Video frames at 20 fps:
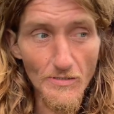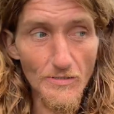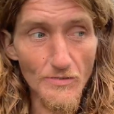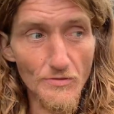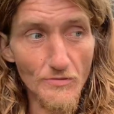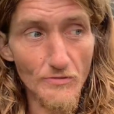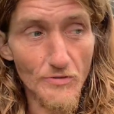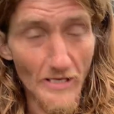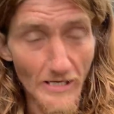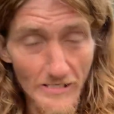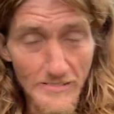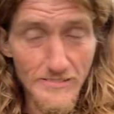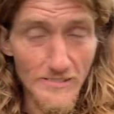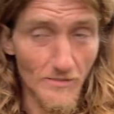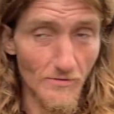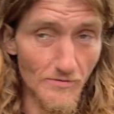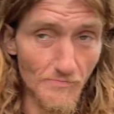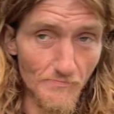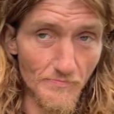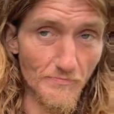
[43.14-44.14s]
you can
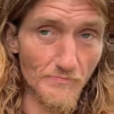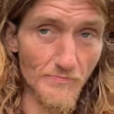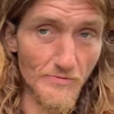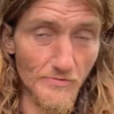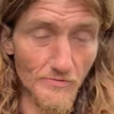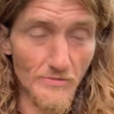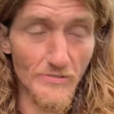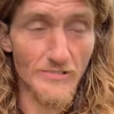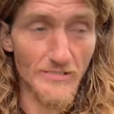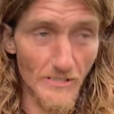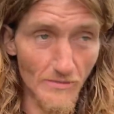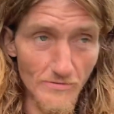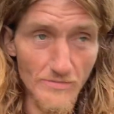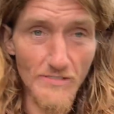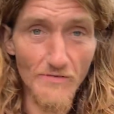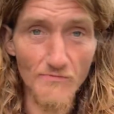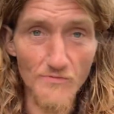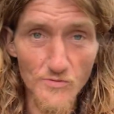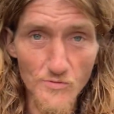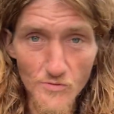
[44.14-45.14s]
tell the
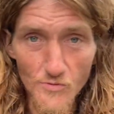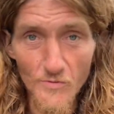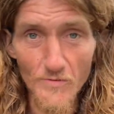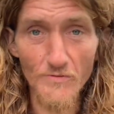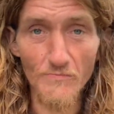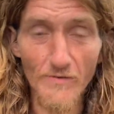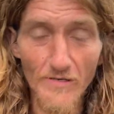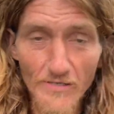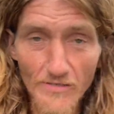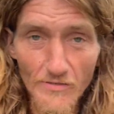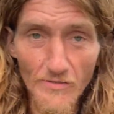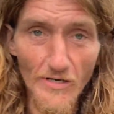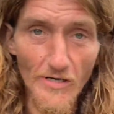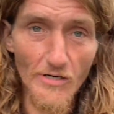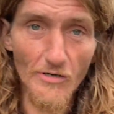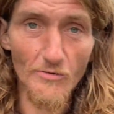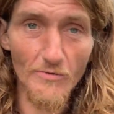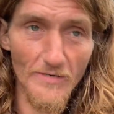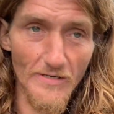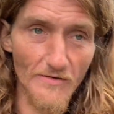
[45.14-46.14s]
difference between regular
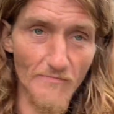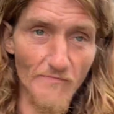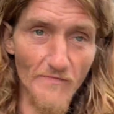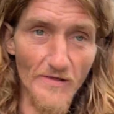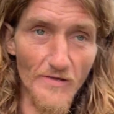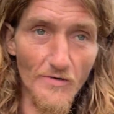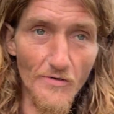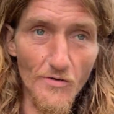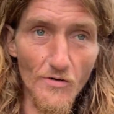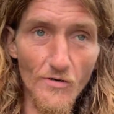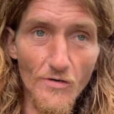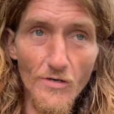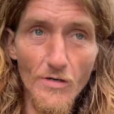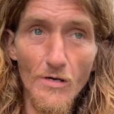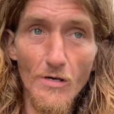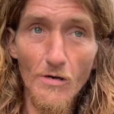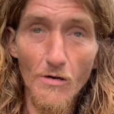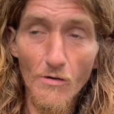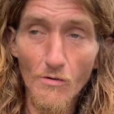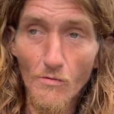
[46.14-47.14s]
heroin and fentanyl.
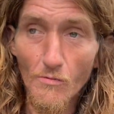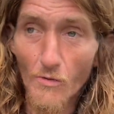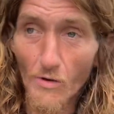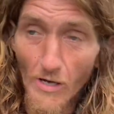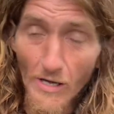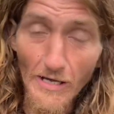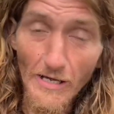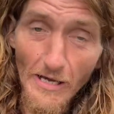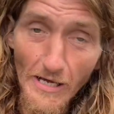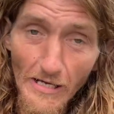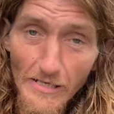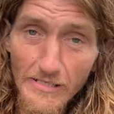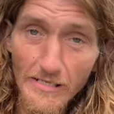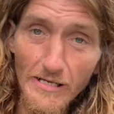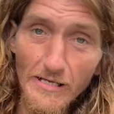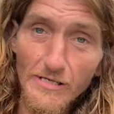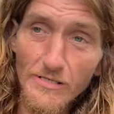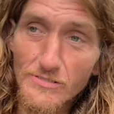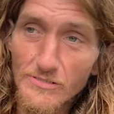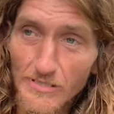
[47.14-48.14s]
Well, I can,
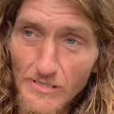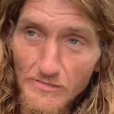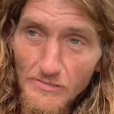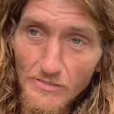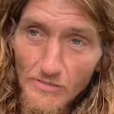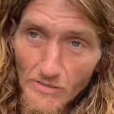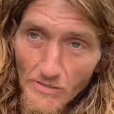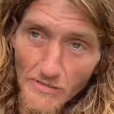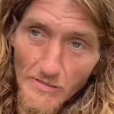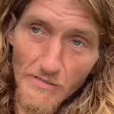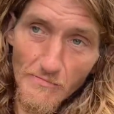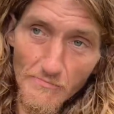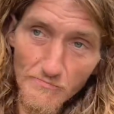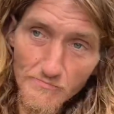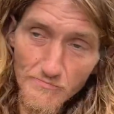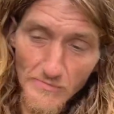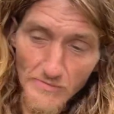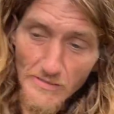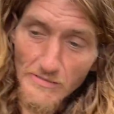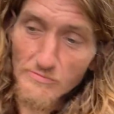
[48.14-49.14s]
because
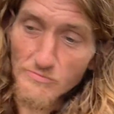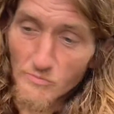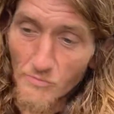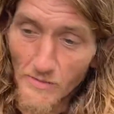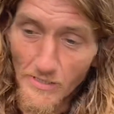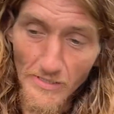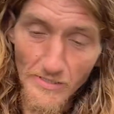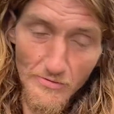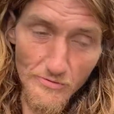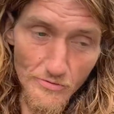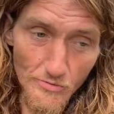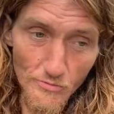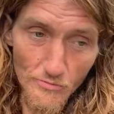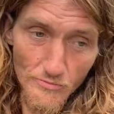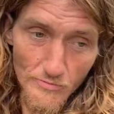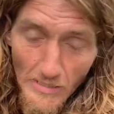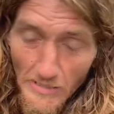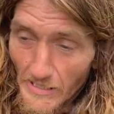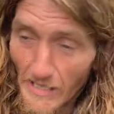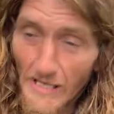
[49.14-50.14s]
it's what I
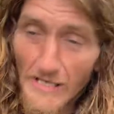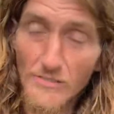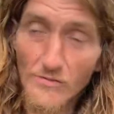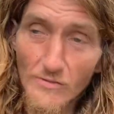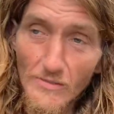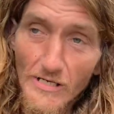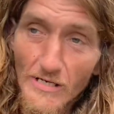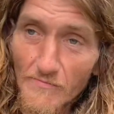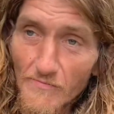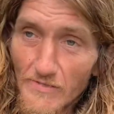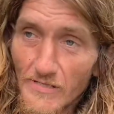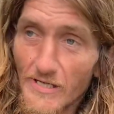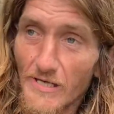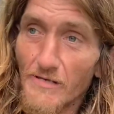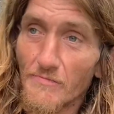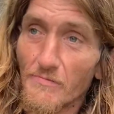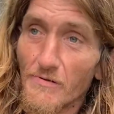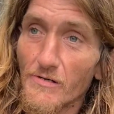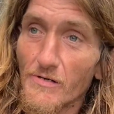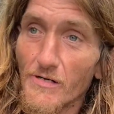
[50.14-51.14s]
handle it every day.
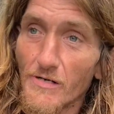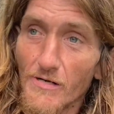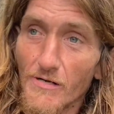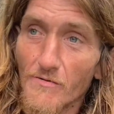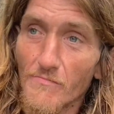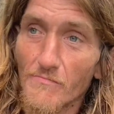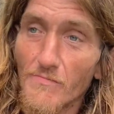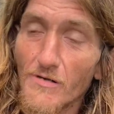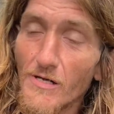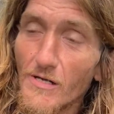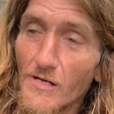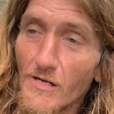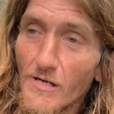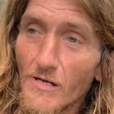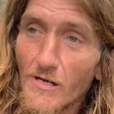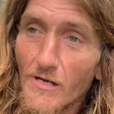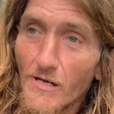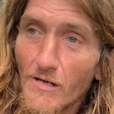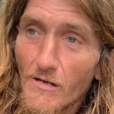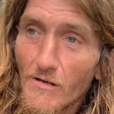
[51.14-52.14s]
But
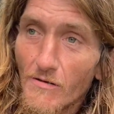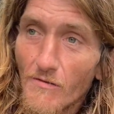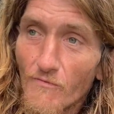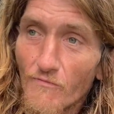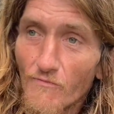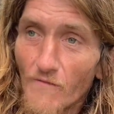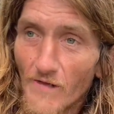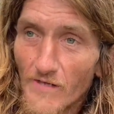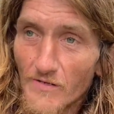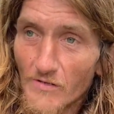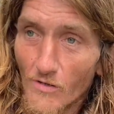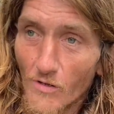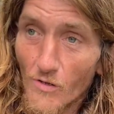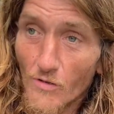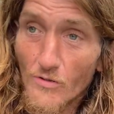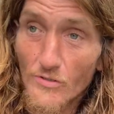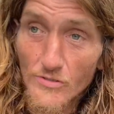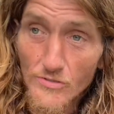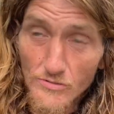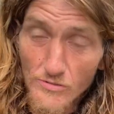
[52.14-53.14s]

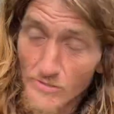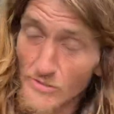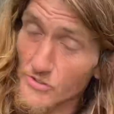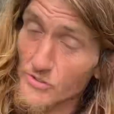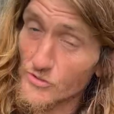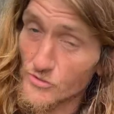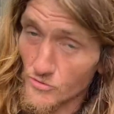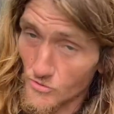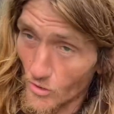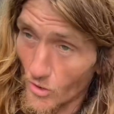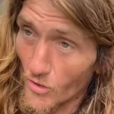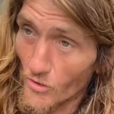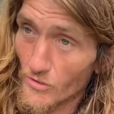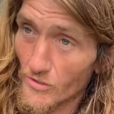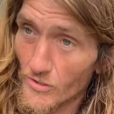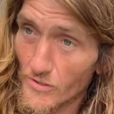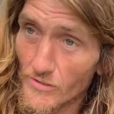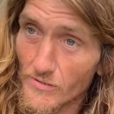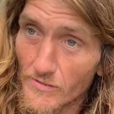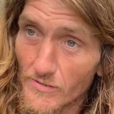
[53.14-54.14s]
fentanyl is
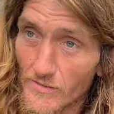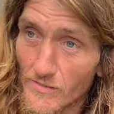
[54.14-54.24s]
stronger.